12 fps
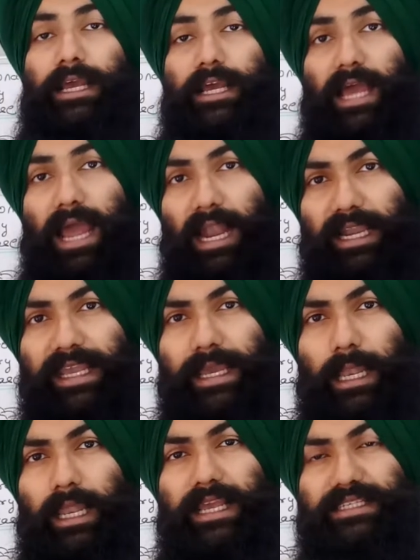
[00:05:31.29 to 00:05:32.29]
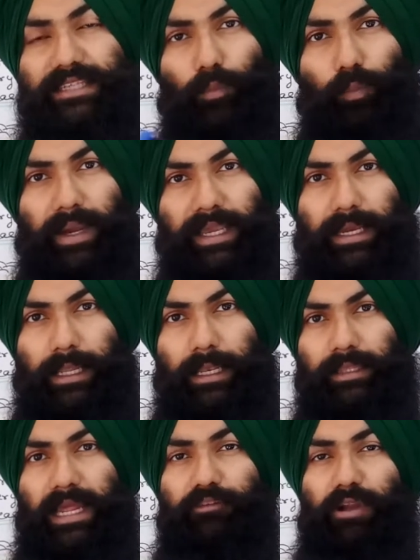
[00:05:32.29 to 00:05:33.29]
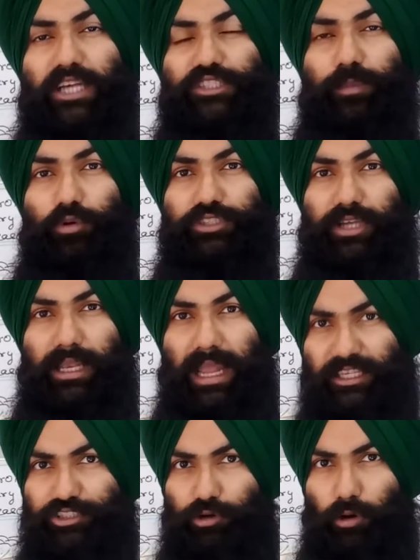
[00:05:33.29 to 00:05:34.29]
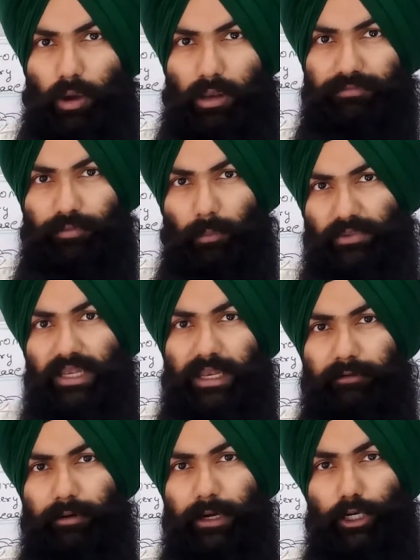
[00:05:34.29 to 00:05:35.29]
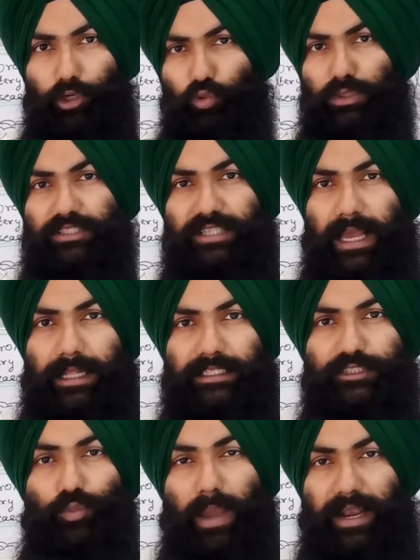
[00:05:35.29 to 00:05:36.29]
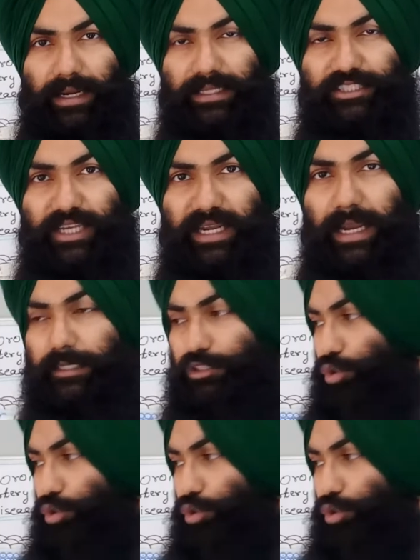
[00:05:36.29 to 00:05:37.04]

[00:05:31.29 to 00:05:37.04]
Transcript: LDL is a vehicle that transports cholesterol from the liver to the cells where it is needed. So